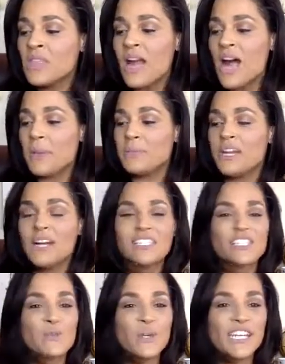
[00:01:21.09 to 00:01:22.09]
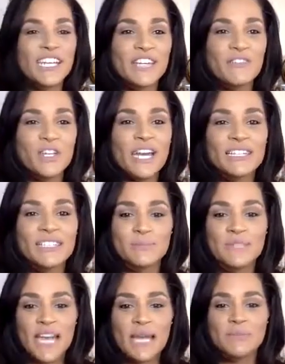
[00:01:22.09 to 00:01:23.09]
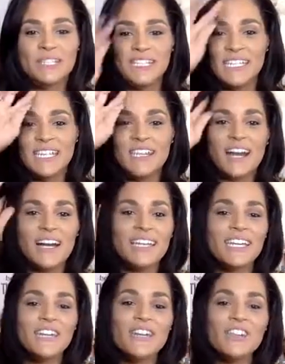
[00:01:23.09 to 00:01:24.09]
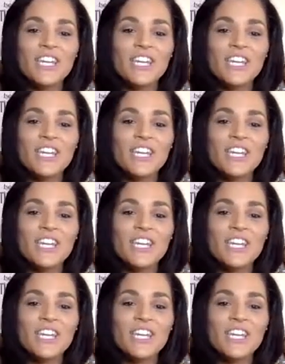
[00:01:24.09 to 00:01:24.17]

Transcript: Hopping on. So we're going to give you guys some time to get on here.